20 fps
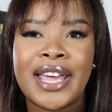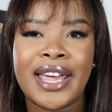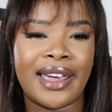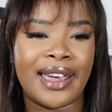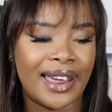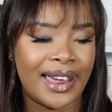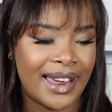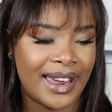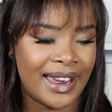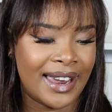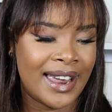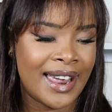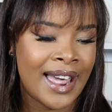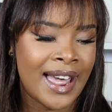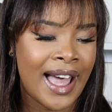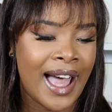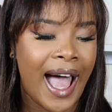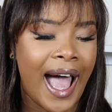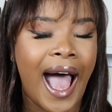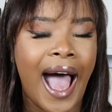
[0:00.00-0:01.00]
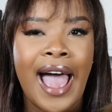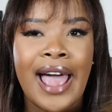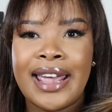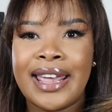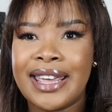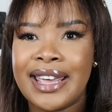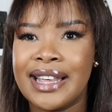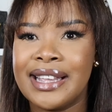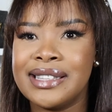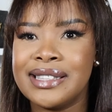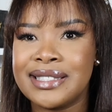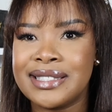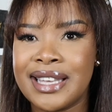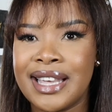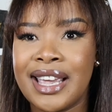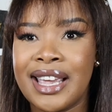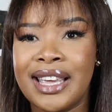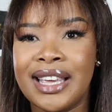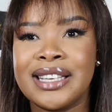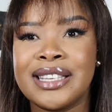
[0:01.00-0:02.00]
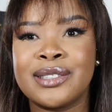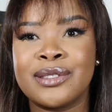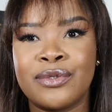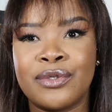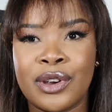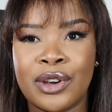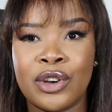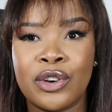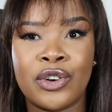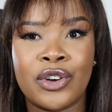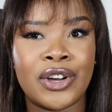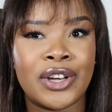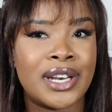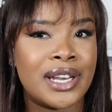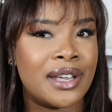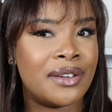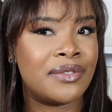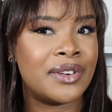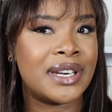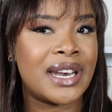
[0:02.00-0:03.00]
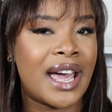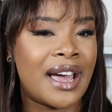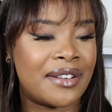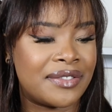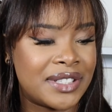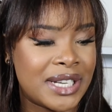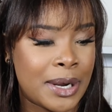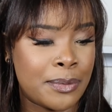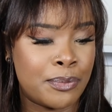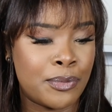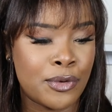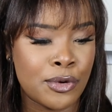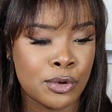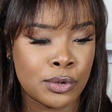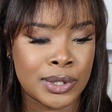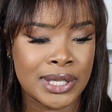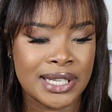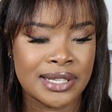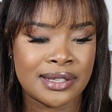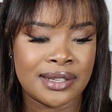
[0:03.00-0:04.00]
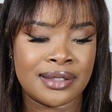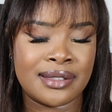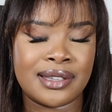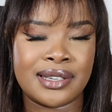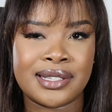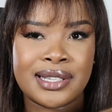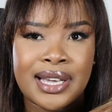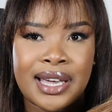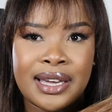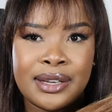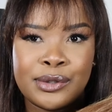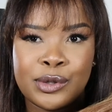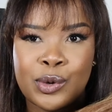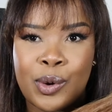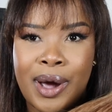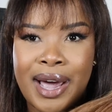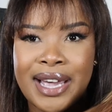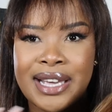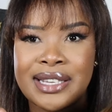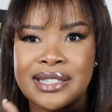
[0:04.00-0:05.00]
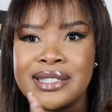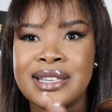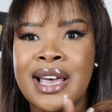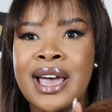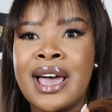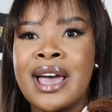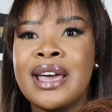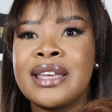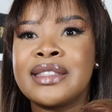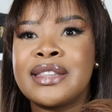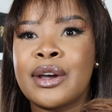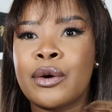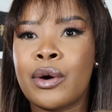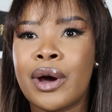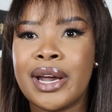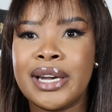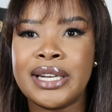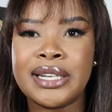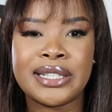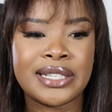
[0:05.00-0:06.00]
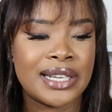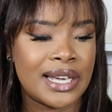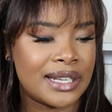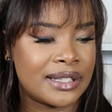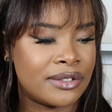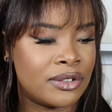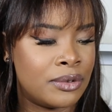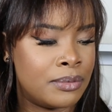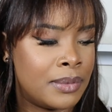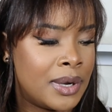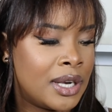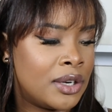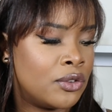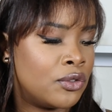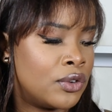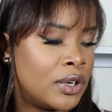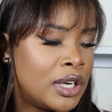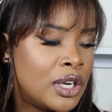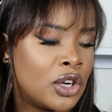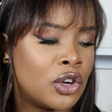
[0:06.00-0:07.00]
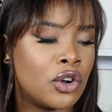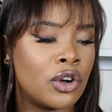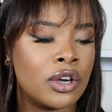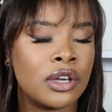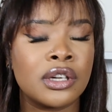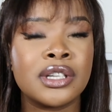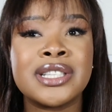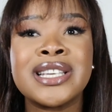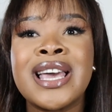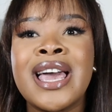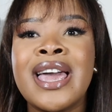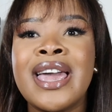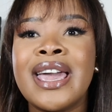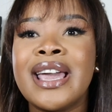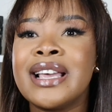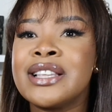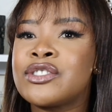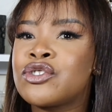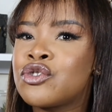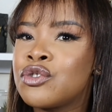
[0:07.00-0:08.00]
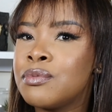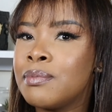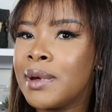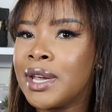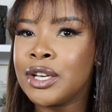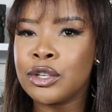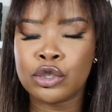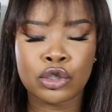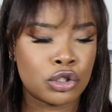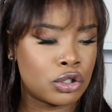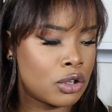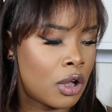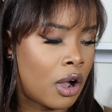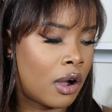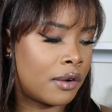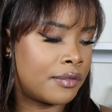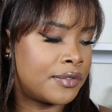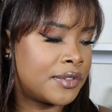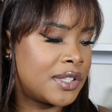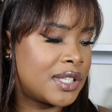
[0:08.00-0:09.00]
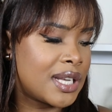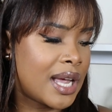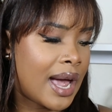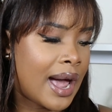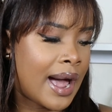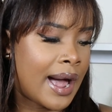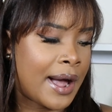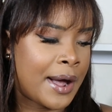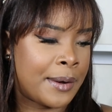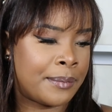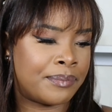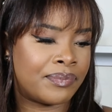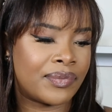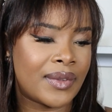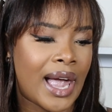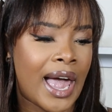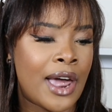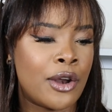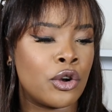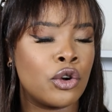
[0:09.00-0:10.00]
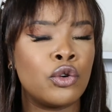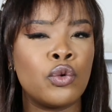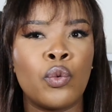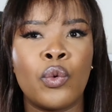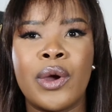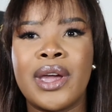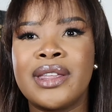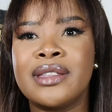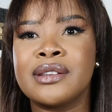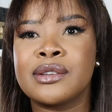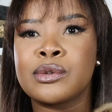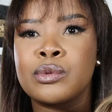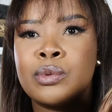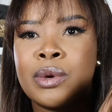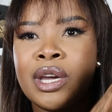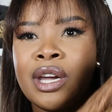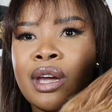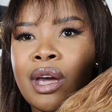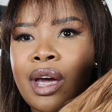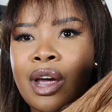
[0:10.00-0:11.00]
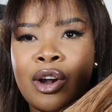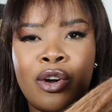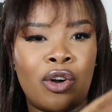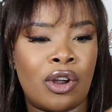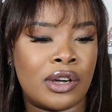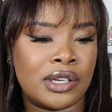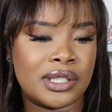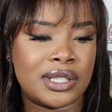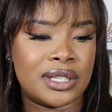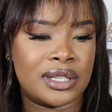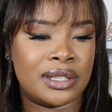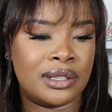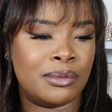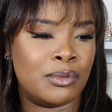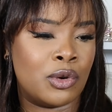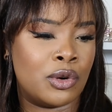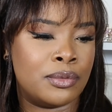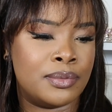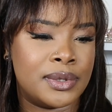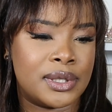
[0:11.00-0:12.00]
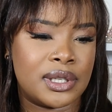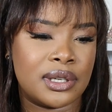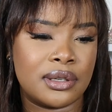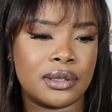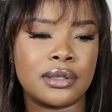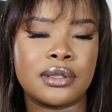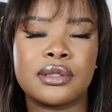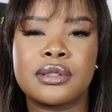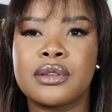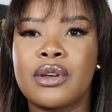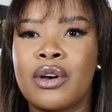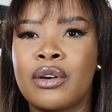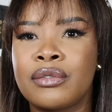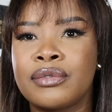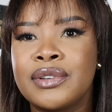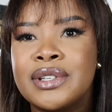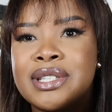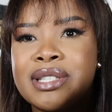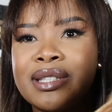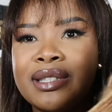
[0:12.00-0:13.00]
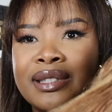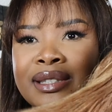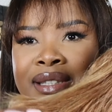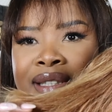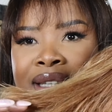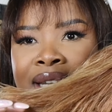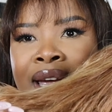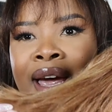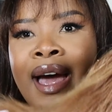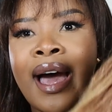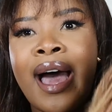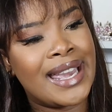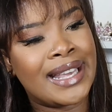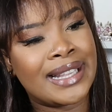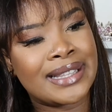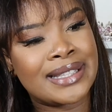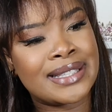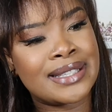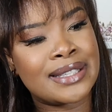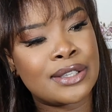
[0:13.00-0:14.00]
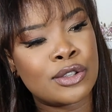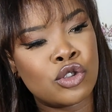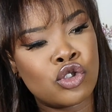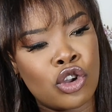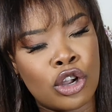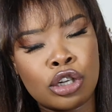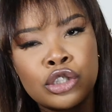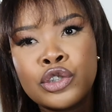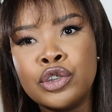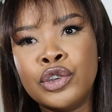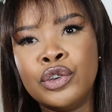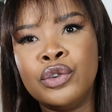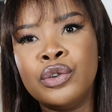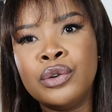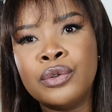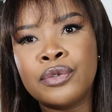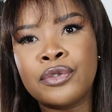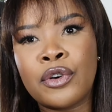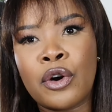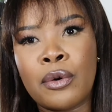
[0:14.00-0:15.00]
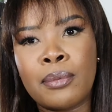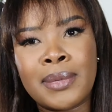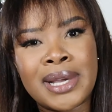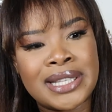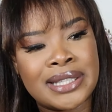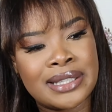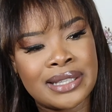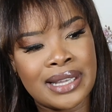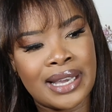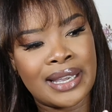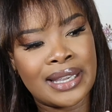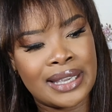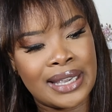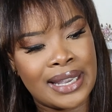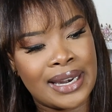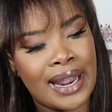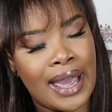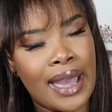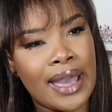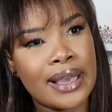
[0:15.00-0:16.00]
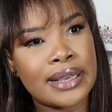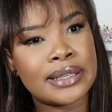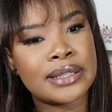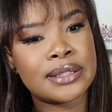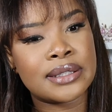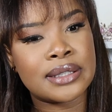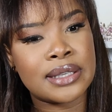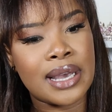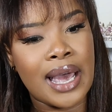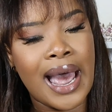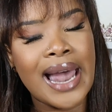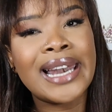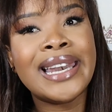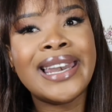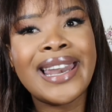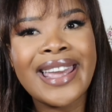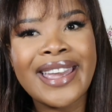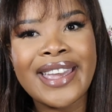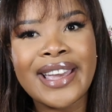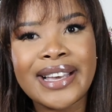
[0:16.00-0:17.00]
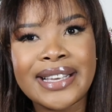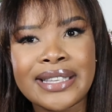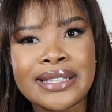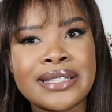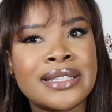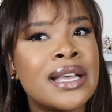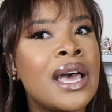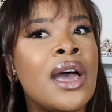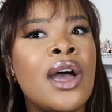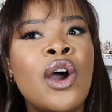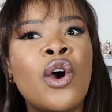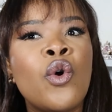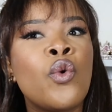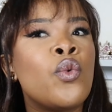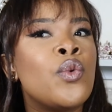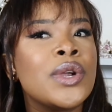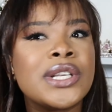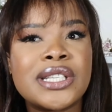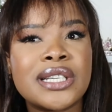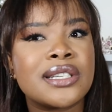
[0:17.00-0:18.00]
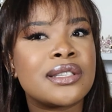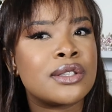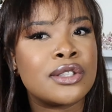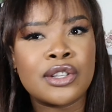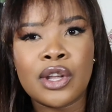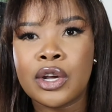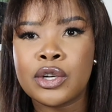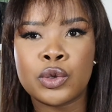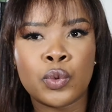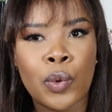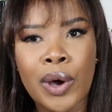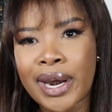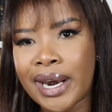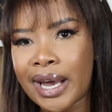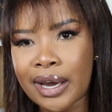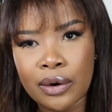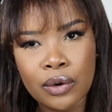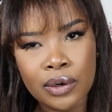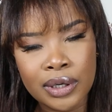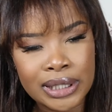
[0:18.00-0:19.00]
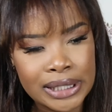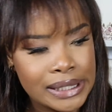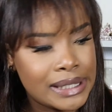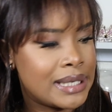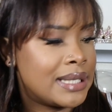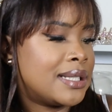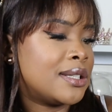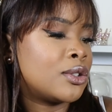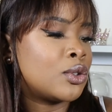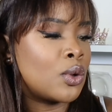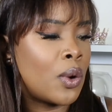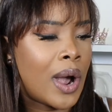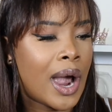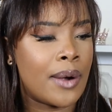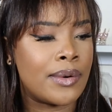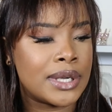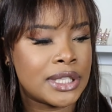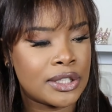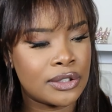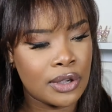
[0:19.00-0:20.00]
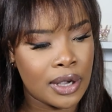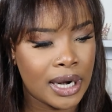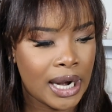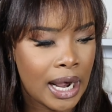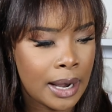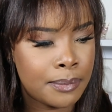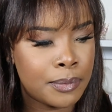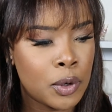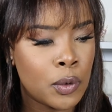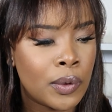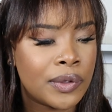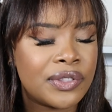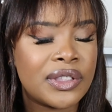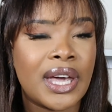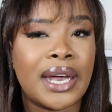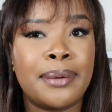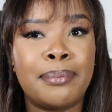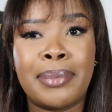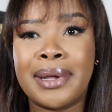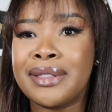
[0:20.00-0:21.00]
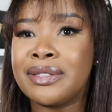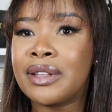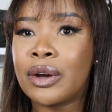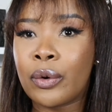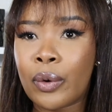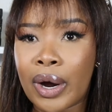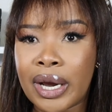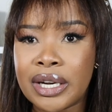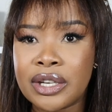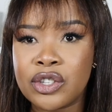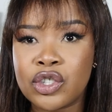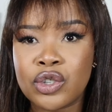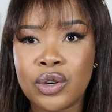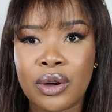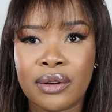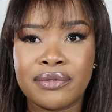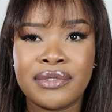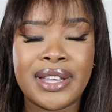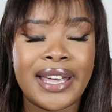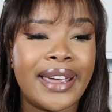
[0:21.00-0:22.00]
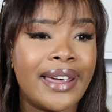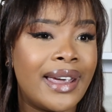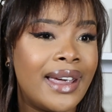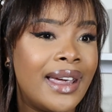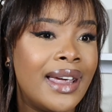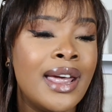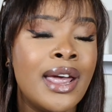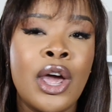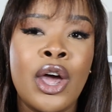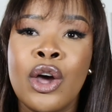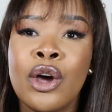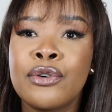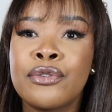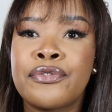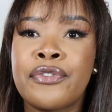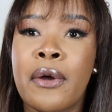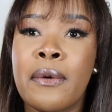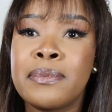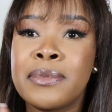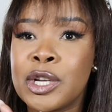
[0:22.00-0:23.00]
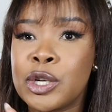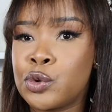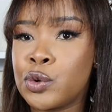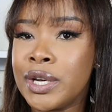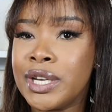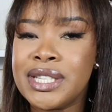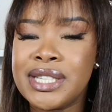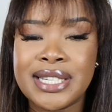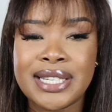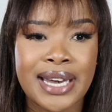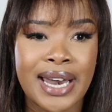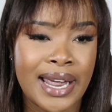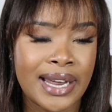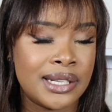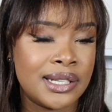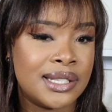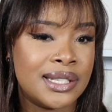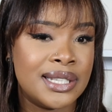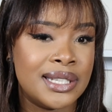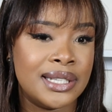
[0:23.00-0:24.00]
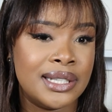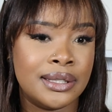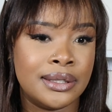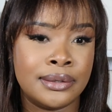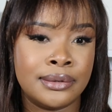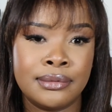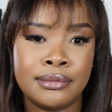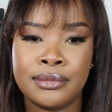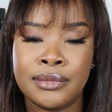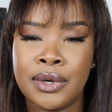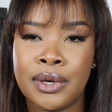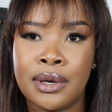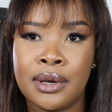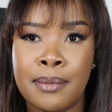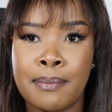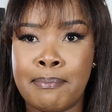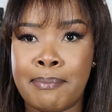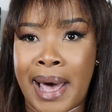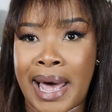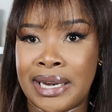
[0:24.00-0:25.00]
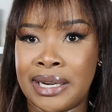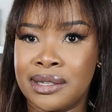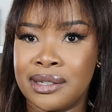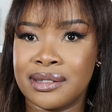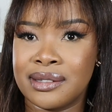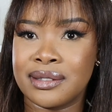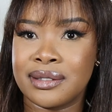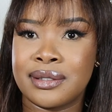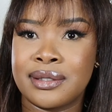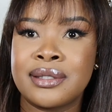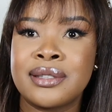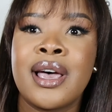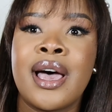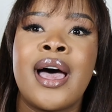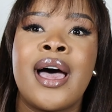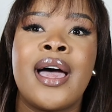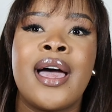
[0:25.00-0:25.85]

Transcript: the hair, I can say, is very good. Even after processing this hair twice, the quality has remained really good. It's remained soft. I don't wear this wig a lot anymore because obviously it's not uniform. It's like it has layers, which is not what I ordered, so I was not happy with that. But the quality of the hair from the 2019 bundles